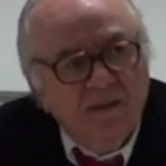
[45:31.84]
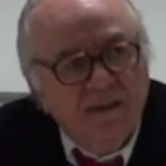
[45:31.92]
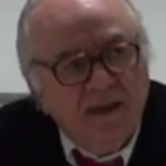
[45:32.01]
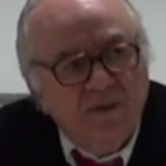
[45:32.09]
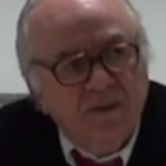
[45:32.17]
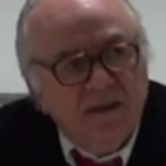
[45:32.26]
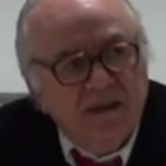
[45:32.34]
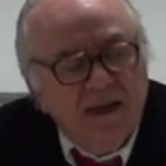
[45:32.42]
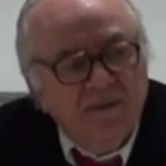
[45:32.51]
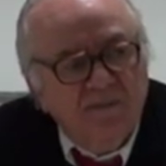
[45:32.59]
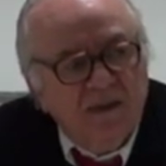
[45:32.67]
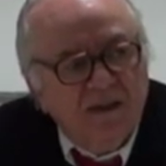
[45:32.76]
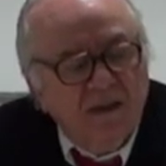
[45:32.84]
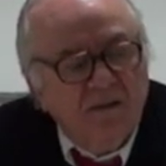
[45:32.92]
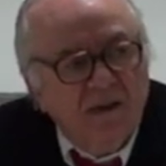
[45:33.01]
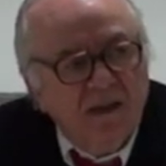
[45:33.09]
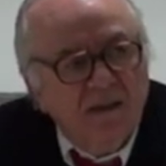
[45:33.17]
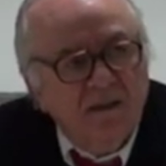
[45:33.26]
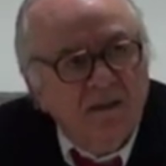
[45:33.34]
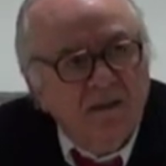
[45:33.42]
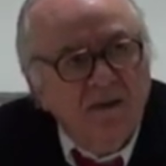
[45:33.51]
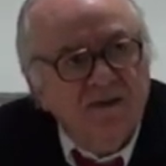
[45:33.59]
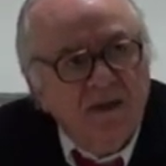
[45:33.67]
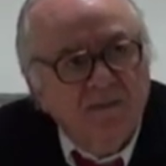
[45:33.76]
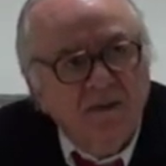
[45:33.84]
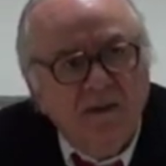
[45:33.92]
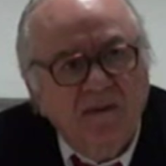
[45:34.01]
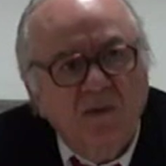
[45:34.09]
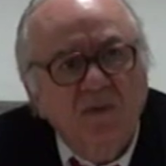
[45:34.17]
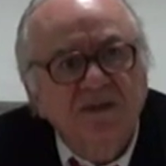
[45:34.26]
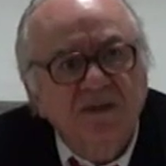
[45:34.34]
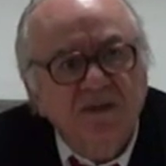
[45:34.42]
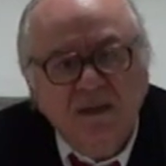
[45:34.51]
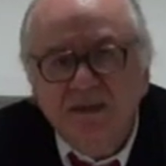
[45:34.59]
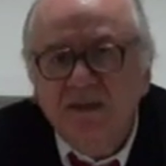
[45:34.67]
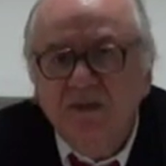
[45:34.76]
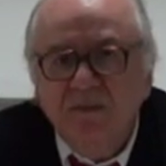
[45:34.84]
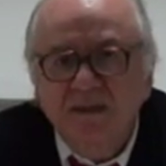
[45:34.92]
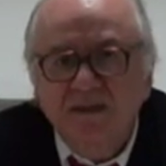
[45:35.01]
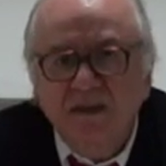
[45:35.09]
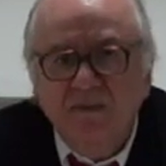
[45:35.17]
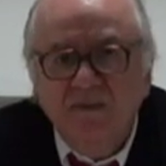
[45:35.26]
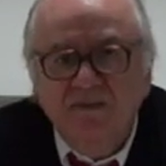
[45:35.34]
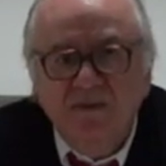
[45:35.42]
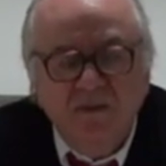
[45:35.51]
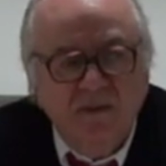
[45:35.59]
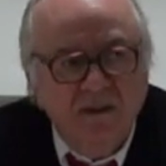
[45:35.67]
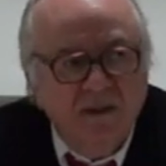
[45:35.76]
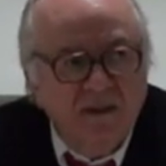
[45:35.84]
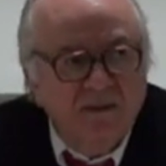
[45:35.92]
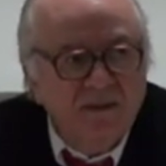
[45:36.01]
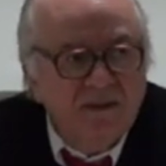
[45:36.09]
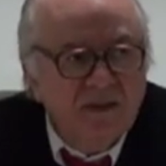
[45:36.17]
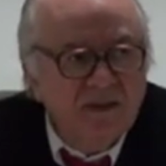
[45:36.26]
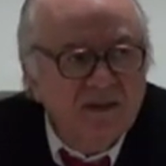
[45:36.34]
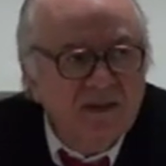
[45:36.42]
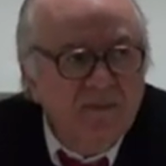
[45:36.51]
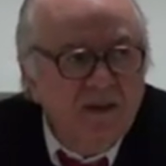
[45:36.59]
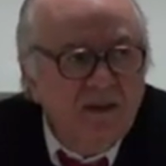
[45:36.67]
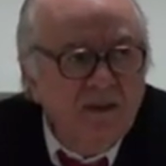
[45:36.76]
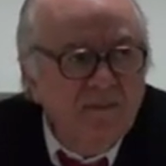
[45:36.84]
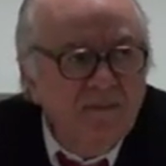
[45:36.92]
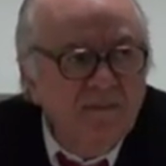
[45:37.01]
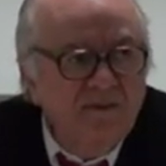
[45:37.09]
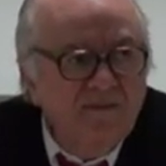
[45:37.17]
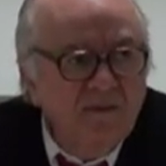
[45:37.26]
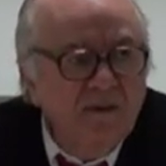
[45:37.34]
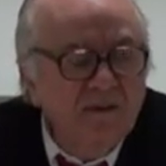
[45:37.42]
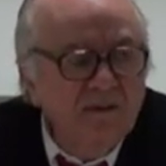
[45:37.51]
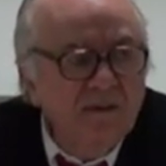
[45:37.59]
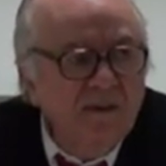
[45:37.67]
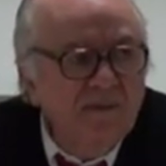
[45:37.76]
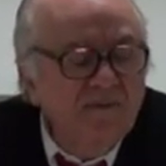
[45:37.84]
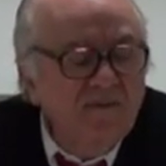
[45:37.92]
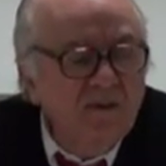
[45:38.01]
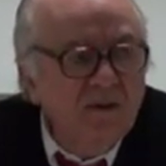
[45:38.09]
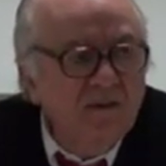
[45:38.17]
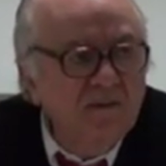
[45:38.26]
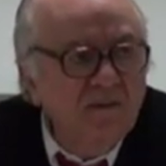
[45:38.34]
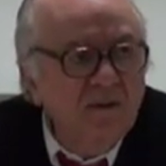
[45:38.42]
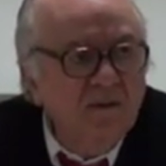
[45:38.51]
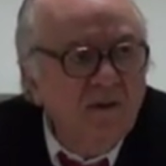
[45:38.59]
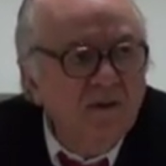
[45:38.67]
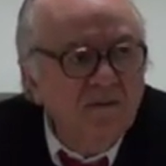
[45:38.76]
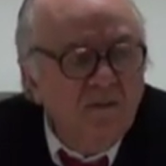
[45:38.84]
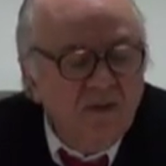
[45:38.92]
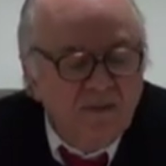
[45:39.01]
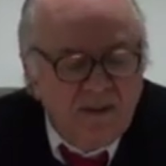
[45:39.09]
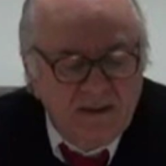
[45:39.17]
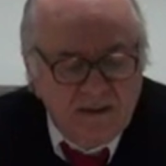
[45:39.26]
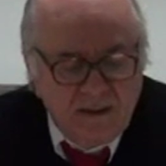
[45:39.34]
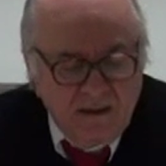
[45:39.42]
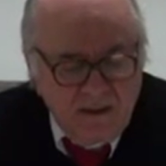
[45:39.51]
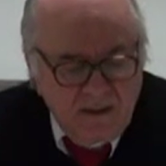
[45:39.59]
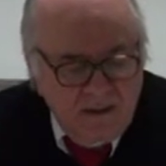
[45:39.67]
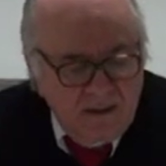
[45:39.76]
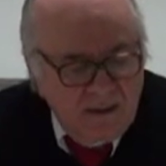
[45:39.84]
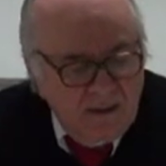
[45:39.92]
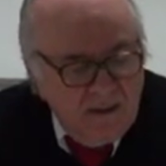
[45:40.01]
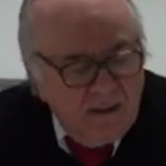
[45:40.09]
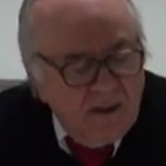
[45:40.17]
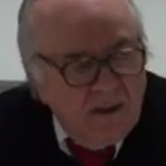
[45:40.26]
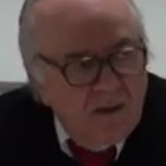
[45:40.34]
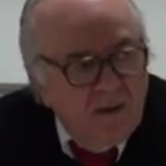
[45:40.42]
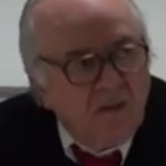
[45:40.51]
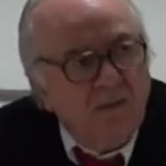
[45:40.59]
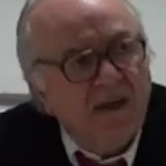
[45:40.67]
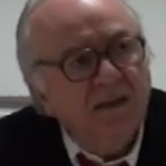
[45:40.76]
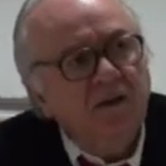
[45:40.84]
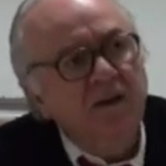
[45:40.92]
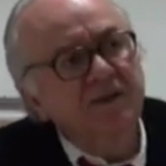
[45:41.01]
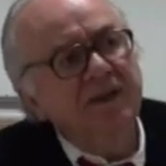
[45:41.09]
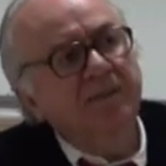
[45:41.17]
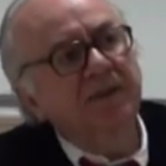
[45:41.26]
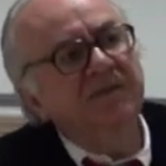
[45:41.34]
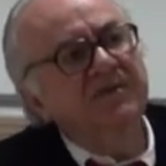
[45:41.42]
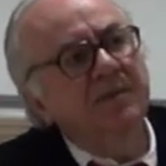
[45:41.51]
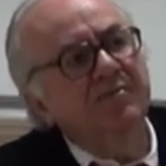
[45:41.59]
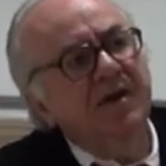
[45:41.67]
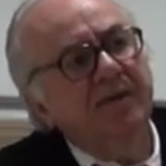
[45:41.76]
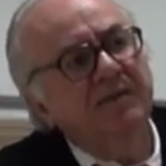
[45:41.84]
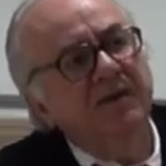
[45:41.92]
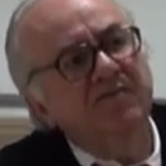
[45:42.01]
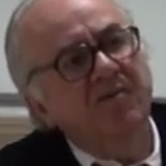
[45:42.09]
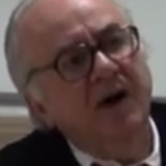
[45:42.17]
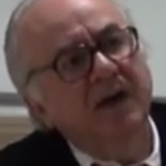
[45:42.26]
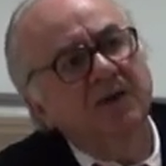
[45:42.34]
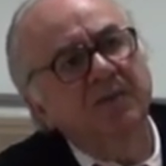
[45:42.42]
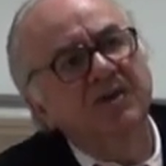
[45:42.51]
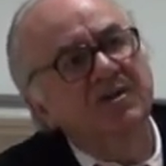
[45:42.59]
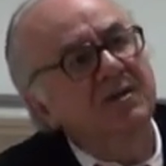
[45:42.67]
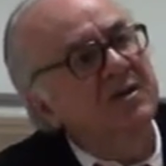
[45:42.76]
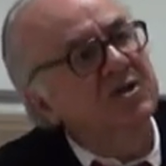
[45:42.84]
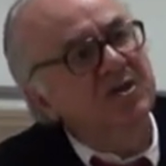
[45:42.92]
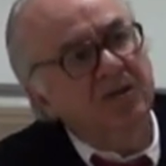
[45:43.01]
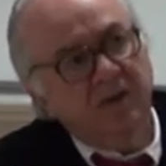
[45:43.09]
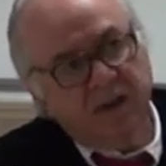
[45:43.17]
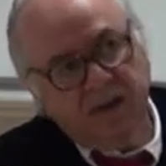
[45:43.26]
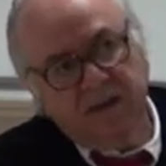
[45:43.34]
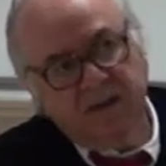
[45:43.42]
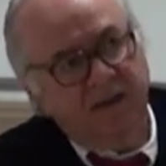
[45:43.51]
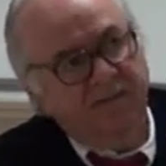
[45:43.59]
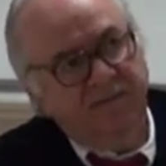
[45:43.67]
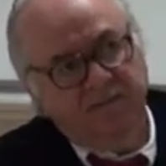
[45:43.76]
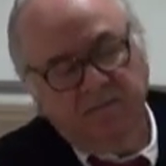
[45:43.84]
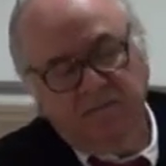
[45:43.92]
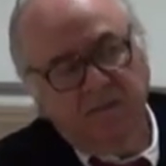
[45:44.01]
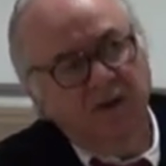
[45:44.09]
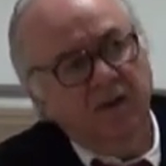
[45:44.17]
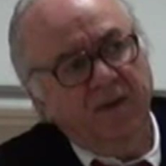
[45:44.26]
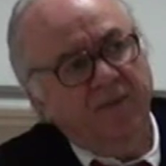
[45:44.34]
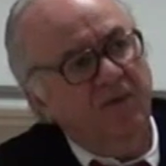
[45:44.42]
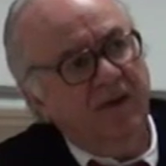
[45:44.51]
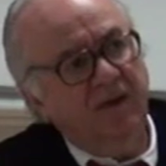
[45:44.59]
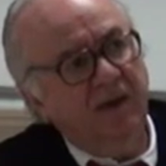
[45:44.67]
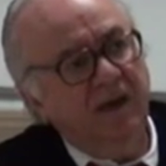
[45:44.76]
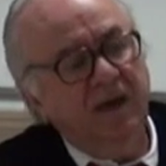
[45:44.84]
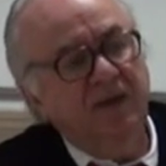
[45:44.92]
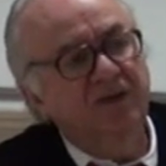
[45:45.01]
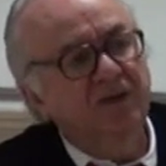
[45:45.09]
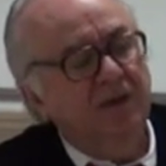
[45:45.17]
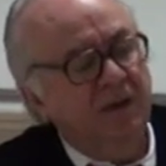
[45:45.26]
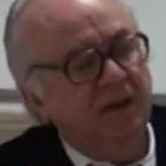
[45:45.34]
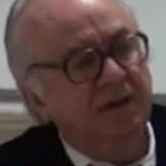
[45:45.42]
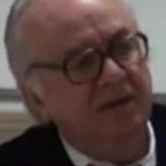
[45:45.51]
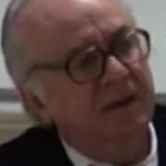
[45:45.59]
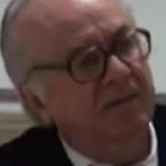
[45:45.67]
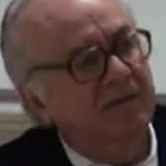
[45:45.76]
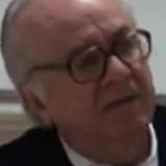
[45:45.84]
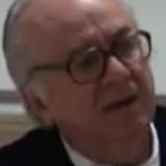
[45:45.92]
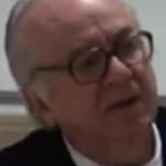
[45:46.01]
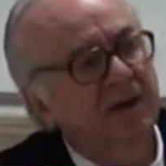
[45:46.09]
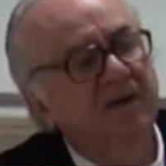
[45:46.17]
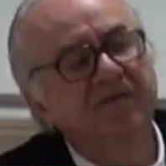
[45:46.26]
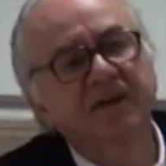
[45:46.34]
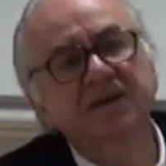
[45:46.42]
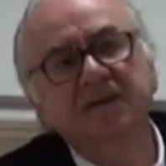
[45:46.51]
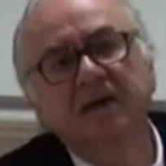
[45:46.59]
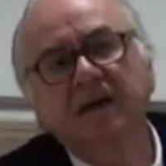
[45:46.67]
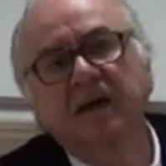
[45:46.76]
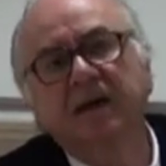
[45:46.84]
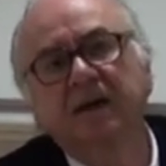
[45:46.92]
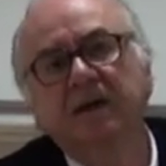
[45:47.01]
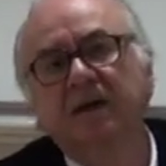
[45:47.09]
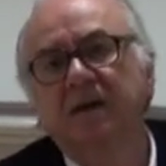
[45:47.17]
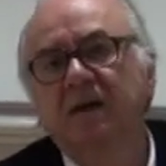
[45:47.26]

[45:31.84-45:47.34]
that we tend, particularly in the concept of, I was discussing with some of you at the research seminar before, the day before, on, on, on Wednesday, why the concept of subjective right, which the historians have, or already legal historians have uh, convincingly